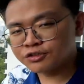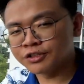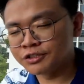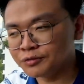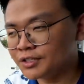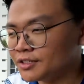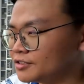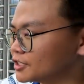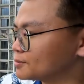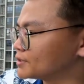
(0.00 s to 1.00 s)
greenery
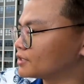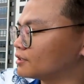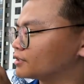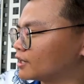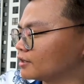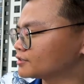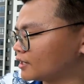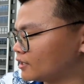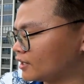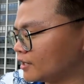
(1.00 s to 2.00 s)
just beside of the KL
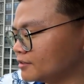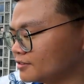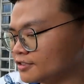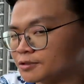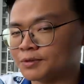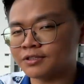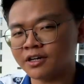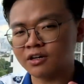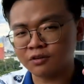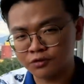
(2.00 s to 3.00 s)
skyline, just
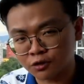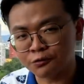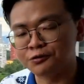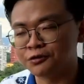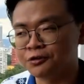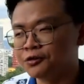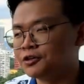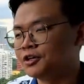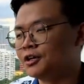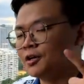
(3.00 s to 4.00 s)
beside of your condo.
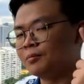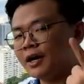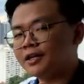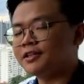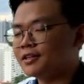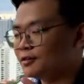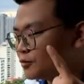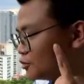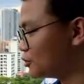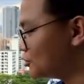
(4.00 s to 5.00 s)
But
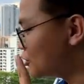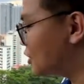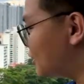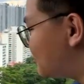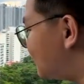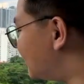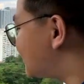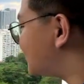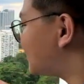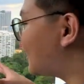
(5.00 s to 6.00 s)
we don't know if
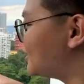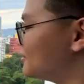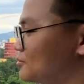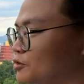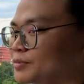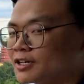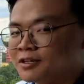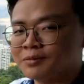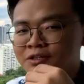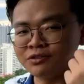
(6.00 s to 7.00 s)
this land will
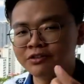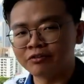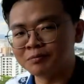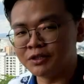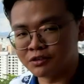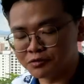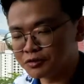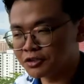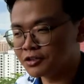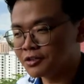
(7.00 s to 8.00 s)
become a new development in the
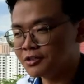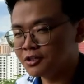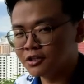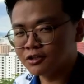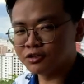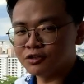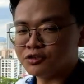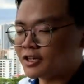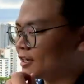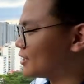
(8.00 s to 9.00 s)
future, so
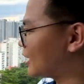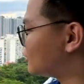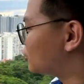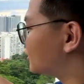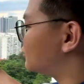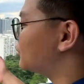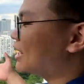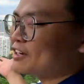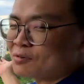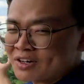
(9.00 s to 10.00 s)
you can enjoy the view
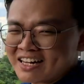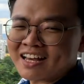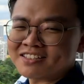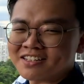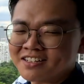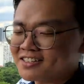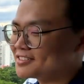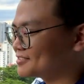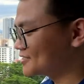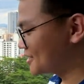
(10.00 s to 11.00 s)
while it lasts.
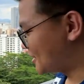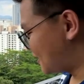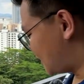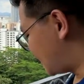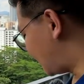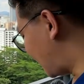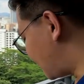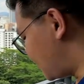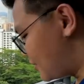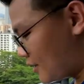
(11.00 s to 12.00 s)
Okay,
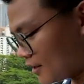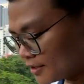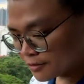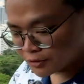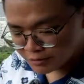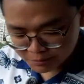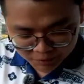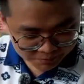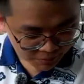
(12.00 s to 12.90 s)
other than that, it's a very big